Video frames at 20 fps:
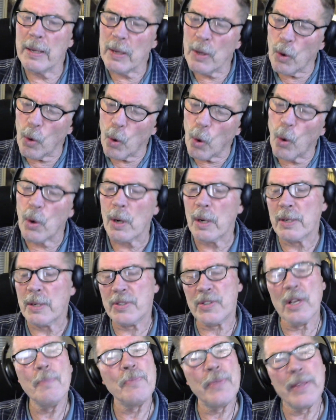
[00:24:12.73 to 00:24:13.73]
or
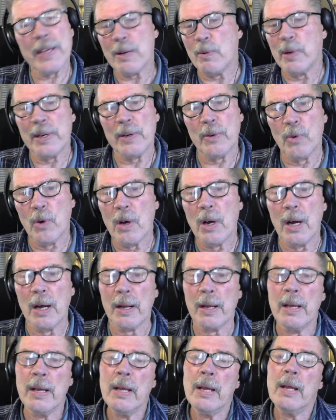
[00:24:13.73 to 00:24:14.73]
something went wrong.
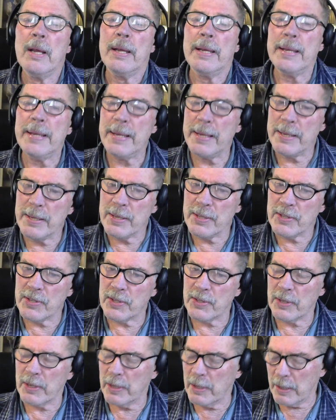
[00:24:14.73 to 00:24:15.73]

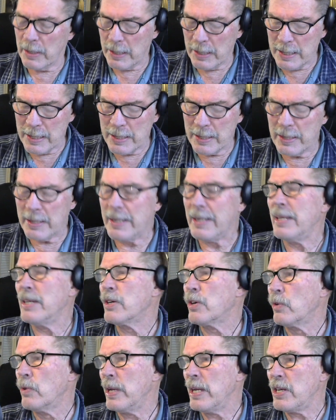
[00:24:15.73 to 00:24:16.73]
He's in
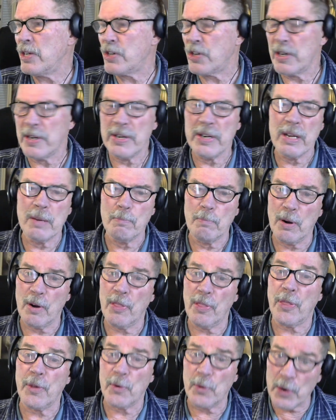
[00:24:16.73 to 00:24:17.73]
iteration number
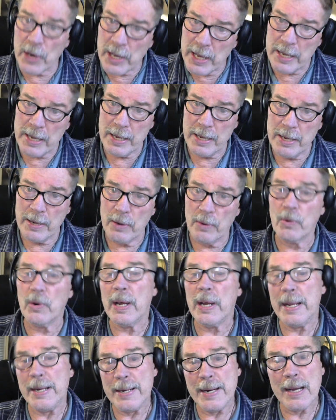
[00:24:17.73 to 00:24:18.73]
3
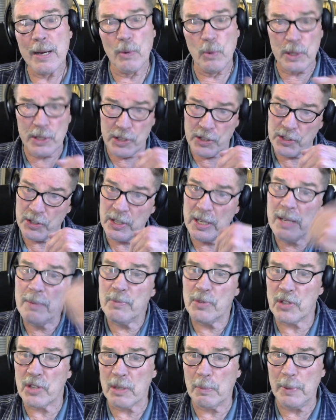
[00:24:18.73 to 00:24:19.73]
right now, which
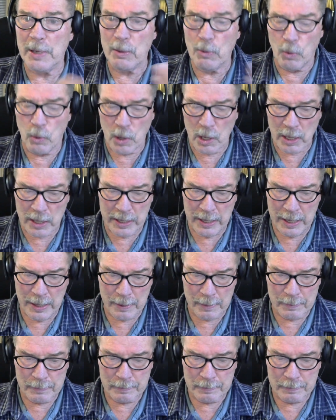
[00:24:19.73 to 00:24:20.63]
seems to be working.